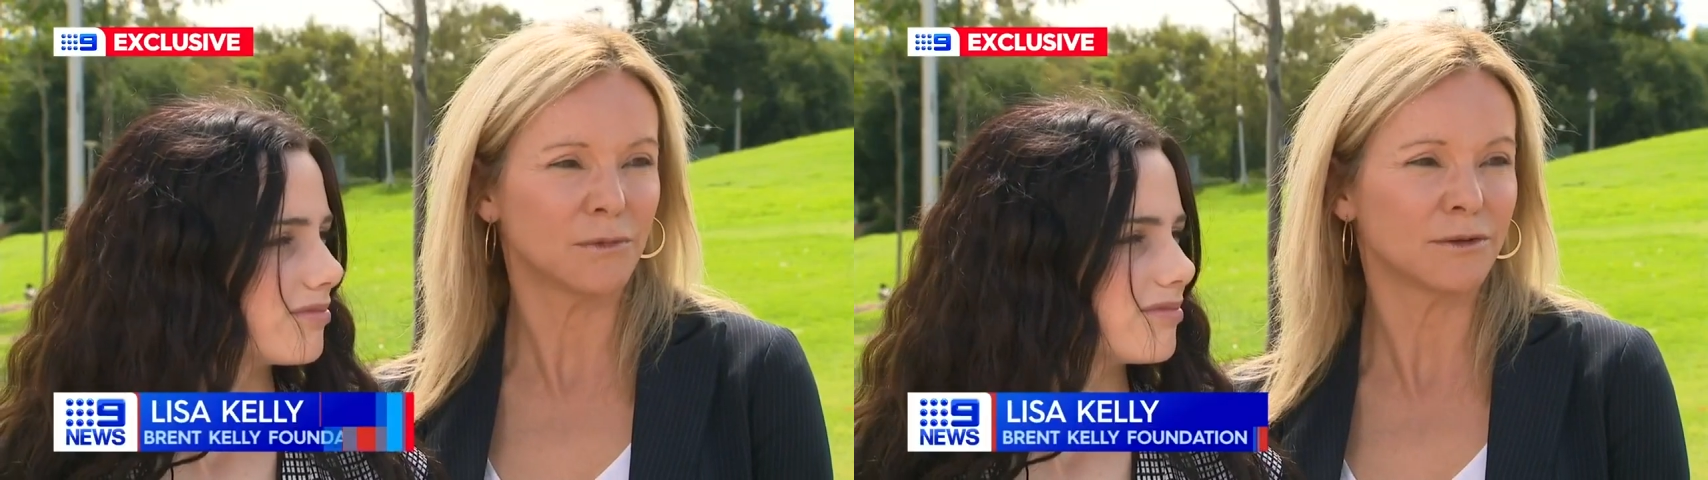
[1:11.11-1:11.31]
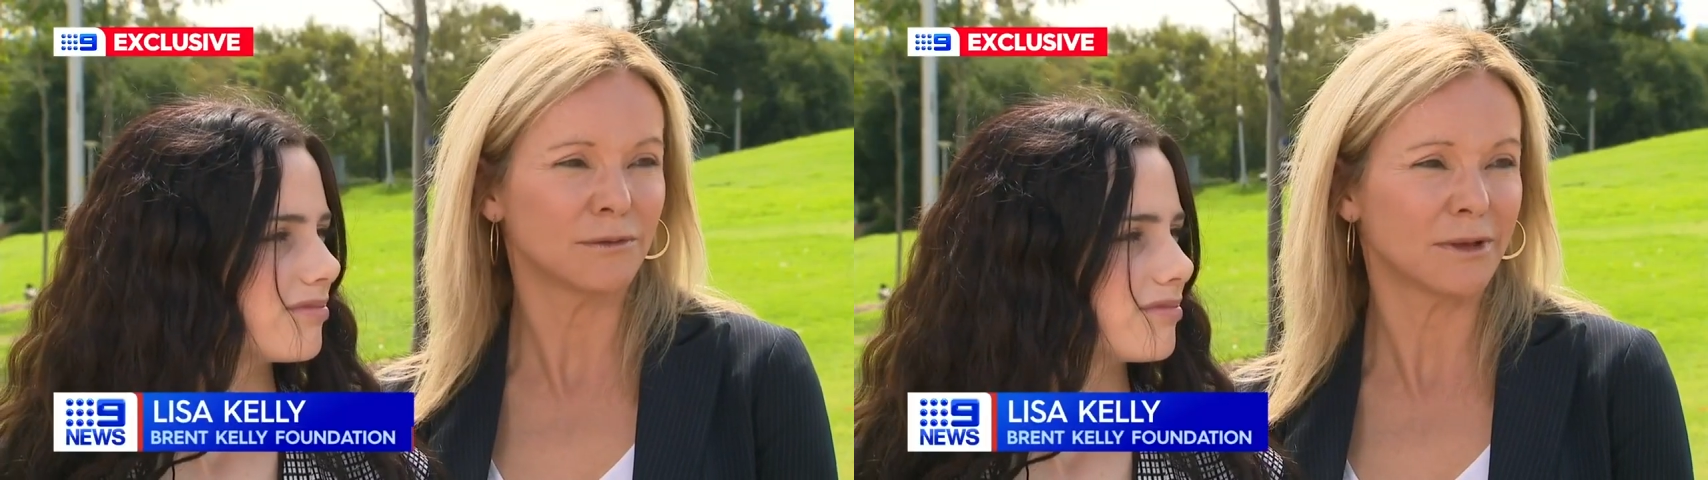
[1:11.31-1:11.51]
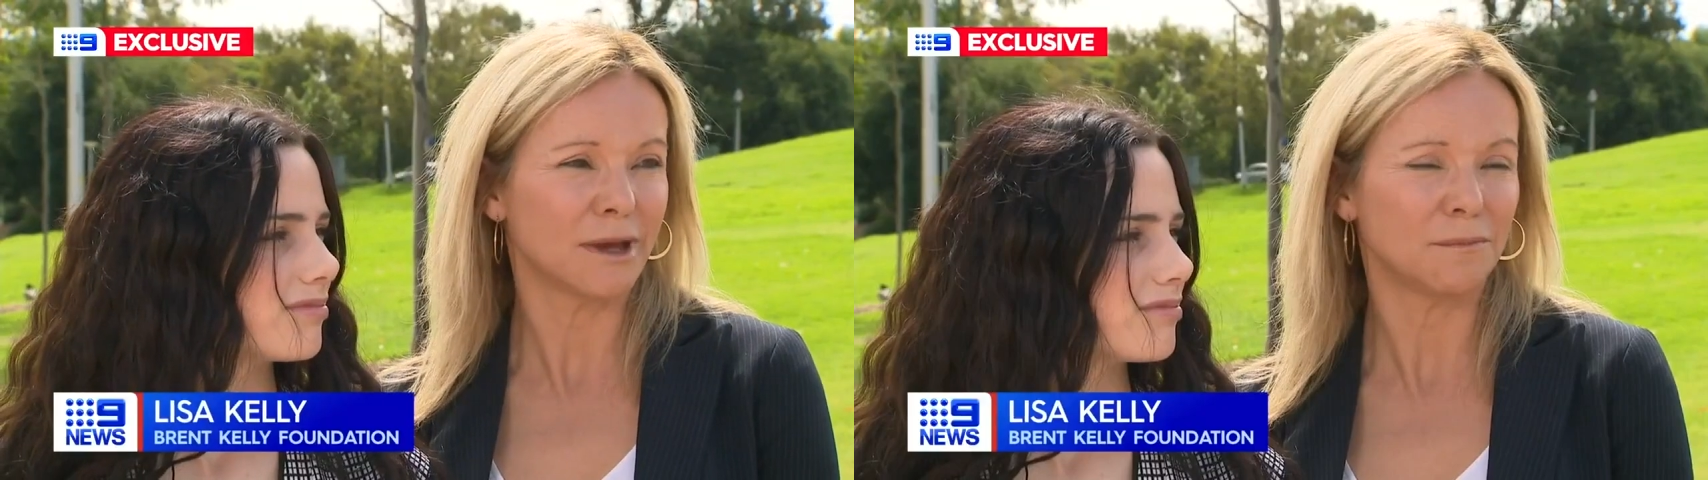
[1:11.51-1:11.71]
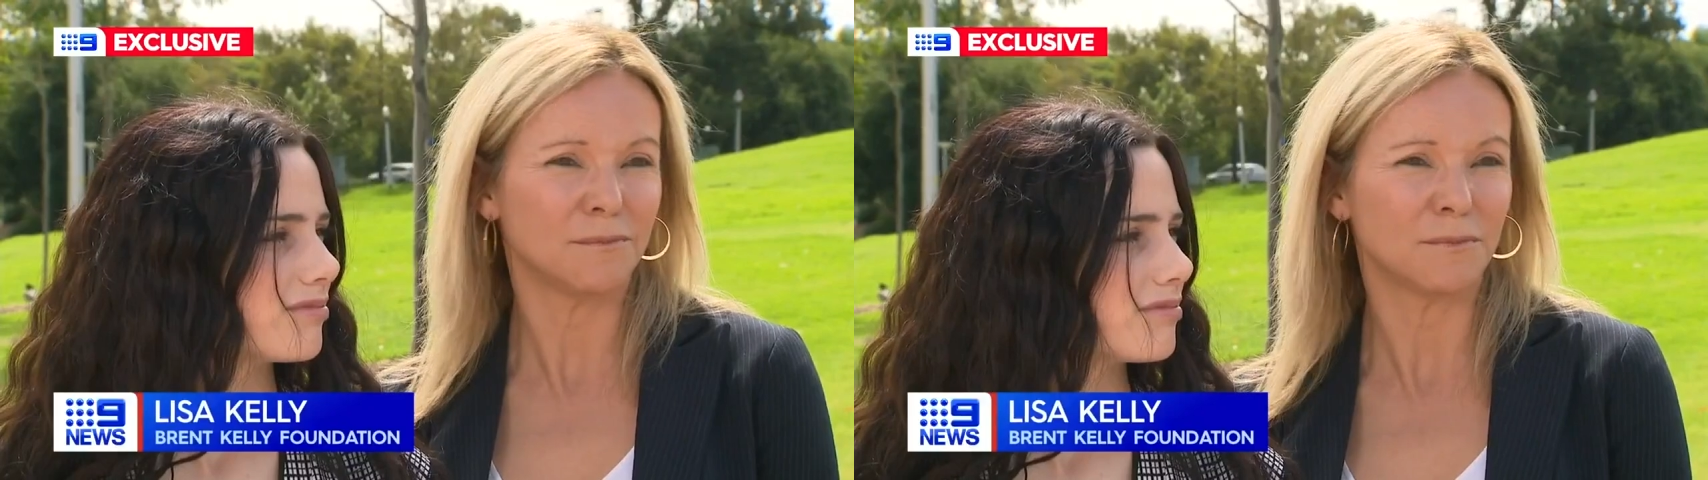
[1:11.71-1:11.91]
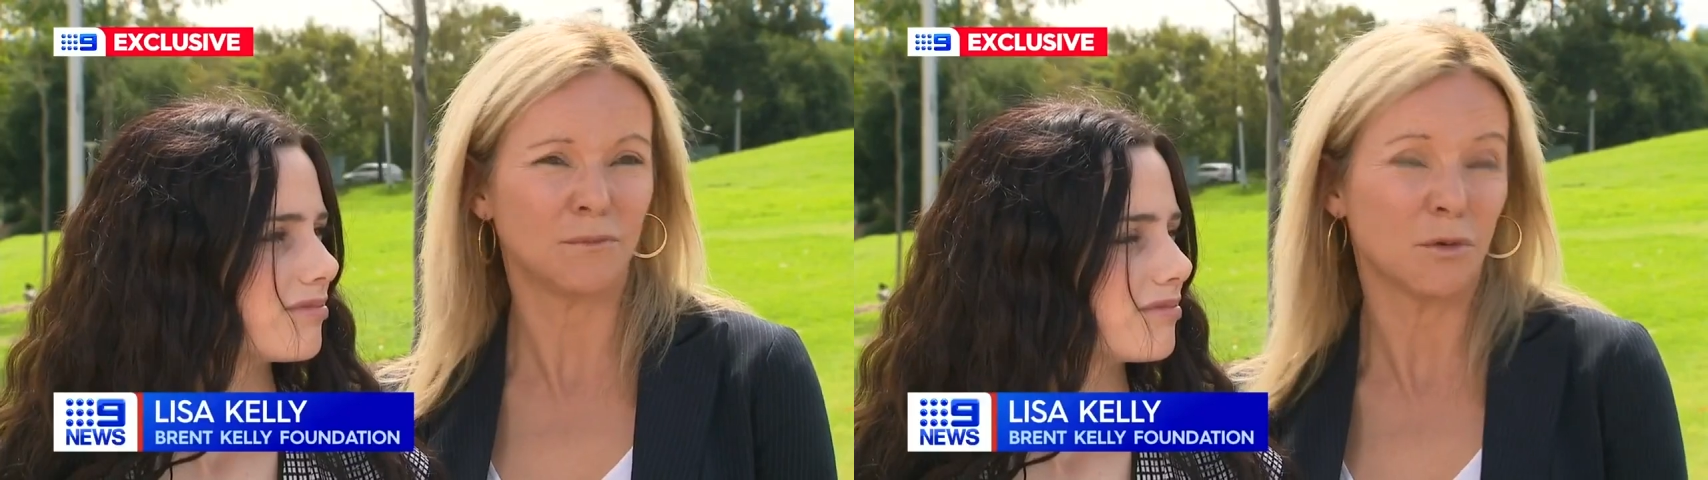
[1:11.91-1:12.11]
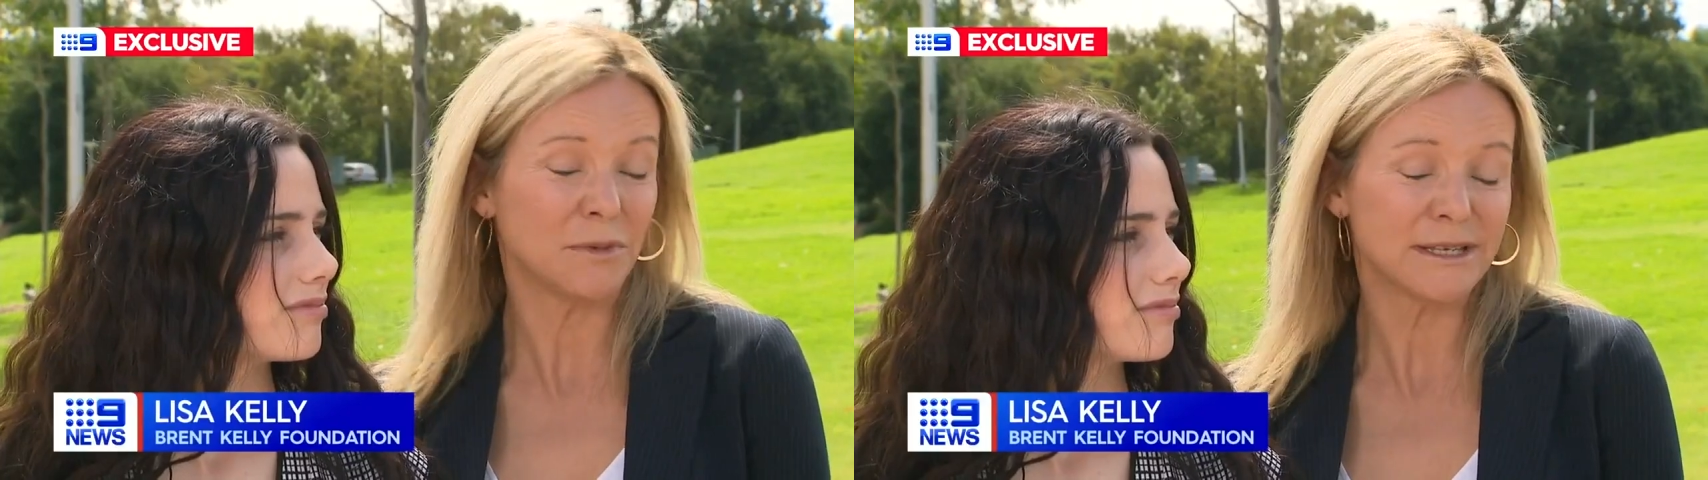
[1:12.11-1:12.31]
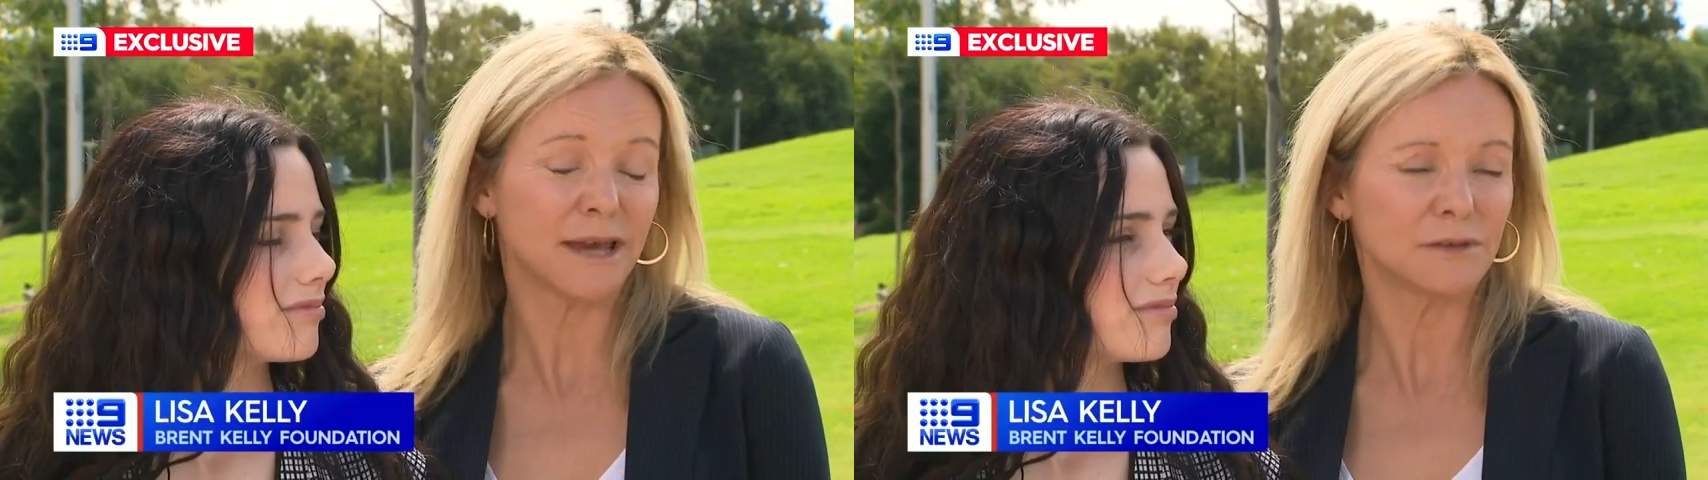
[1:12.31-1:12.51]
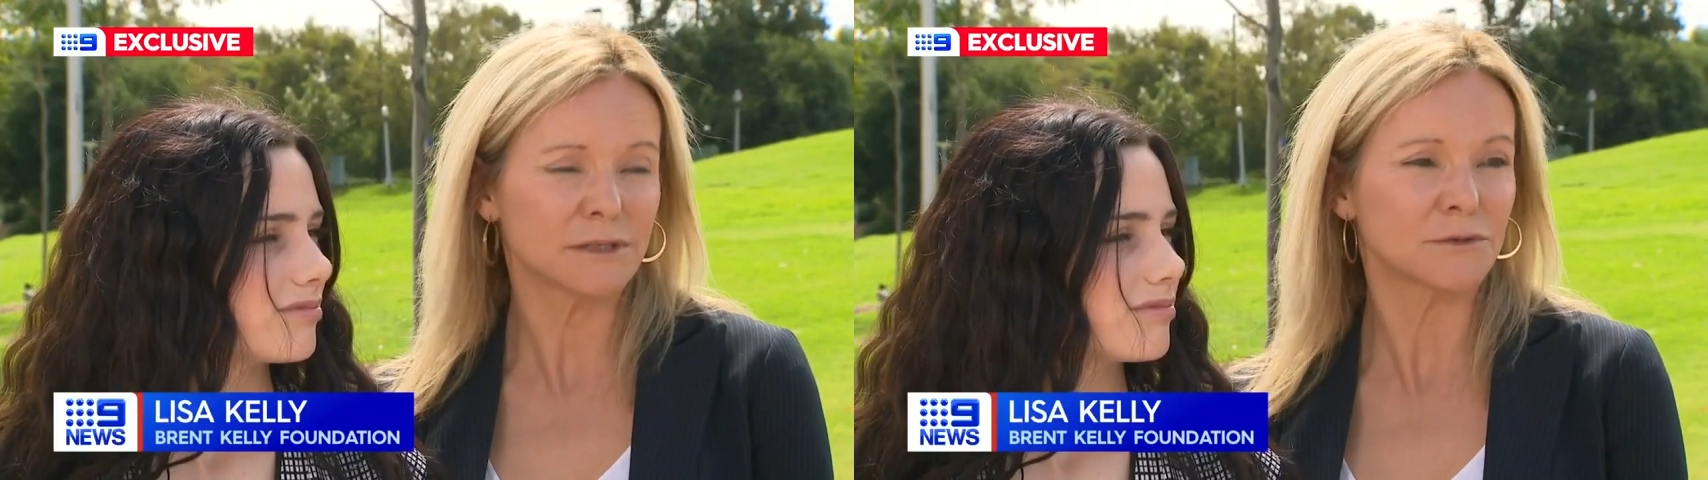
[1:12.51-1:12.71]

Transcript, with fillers: will um, will be saved